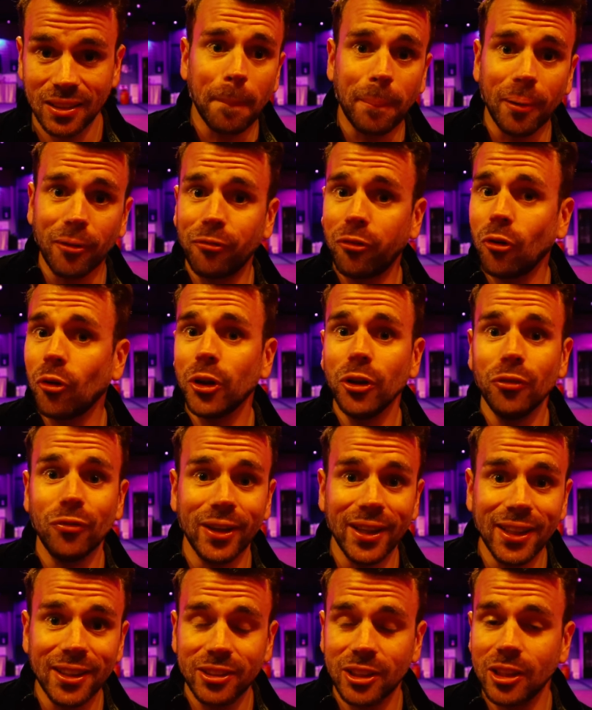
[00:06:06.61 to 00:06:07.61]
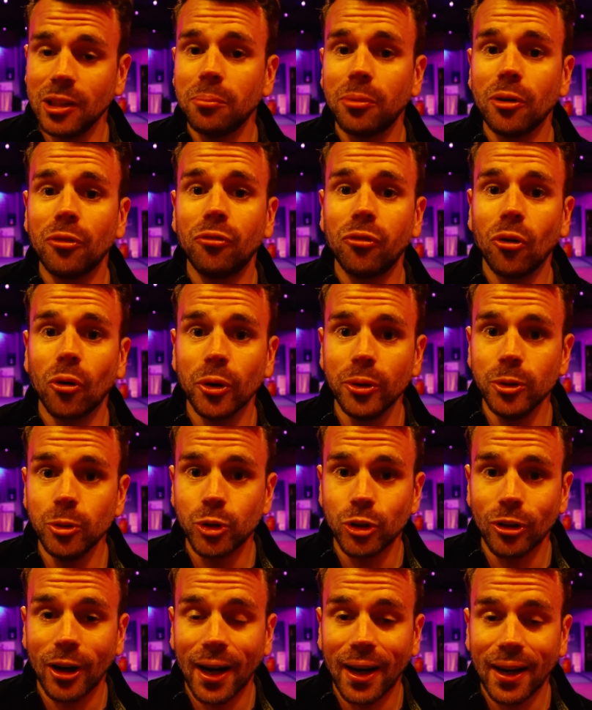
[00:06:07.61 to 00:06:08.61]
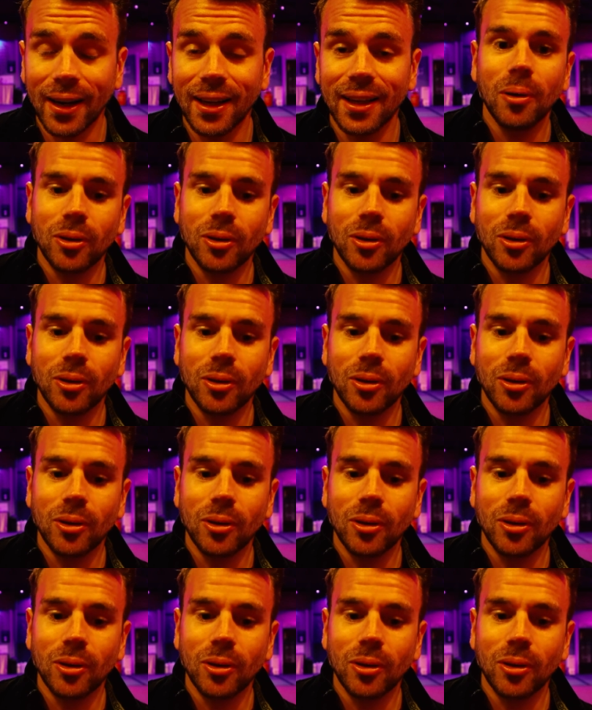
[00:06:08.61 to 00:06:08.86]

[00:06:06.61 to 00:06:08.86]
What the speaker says: before you've eaten, before you drank,